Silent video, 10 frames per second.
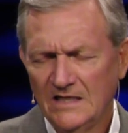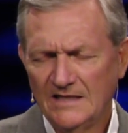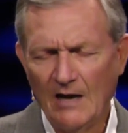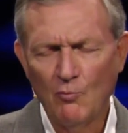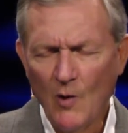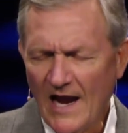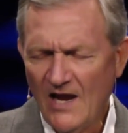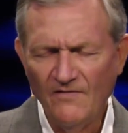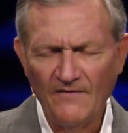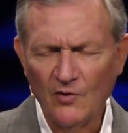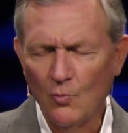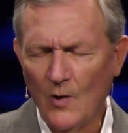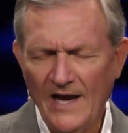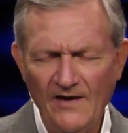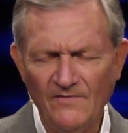That wave after
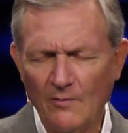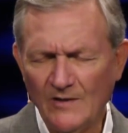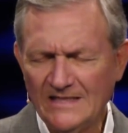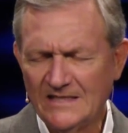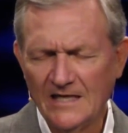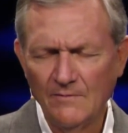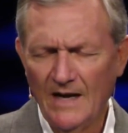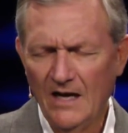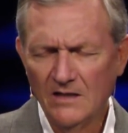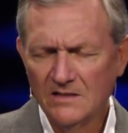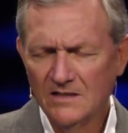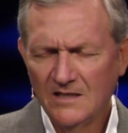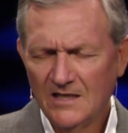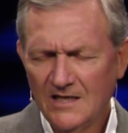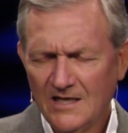wave that we sing about,
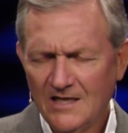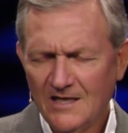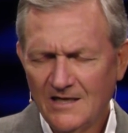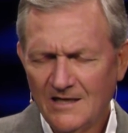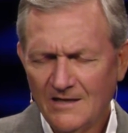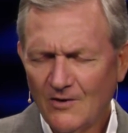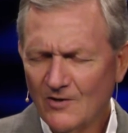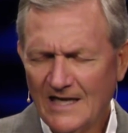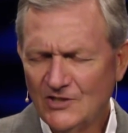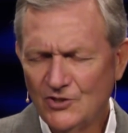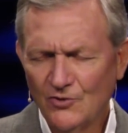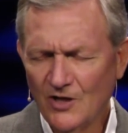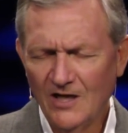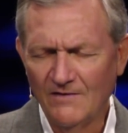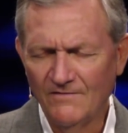Lord, that's your
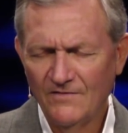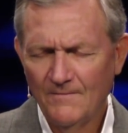love.